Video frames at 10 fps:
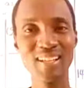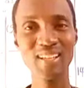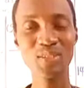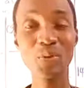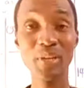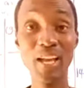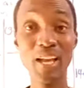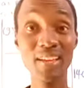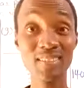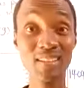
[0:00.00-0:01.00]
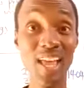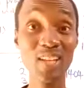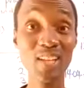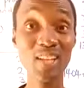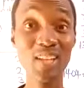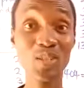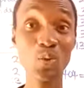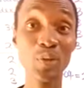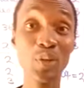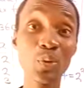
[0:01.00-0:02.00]
So in our next class, we'll be looking
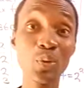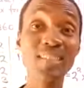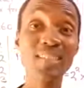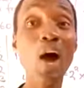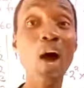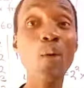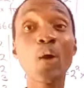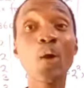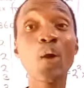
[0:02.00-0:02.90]
at how we compare